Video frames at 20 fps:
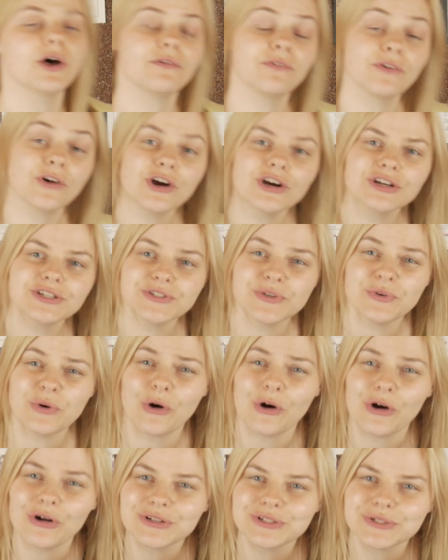Of course, you
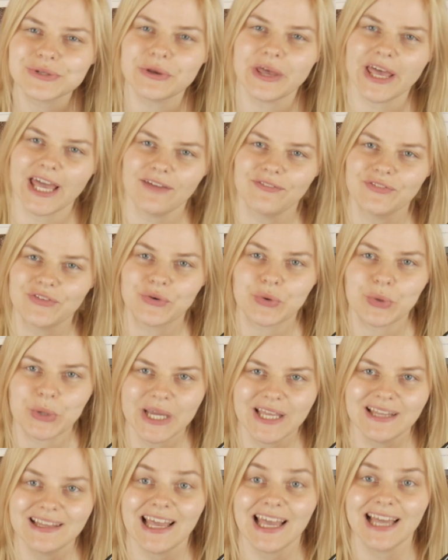also have to
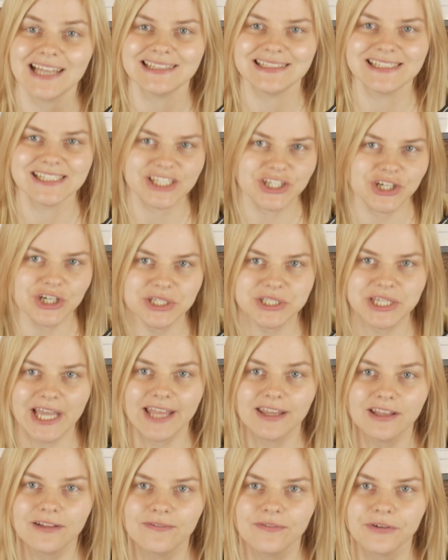create a Discord
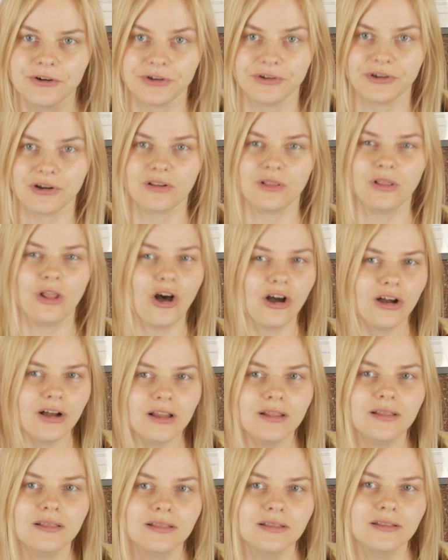channel for your
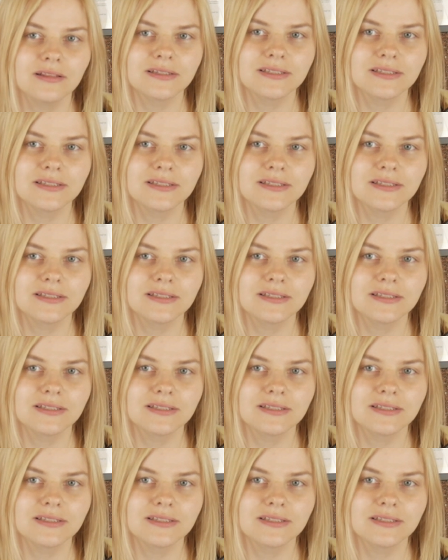local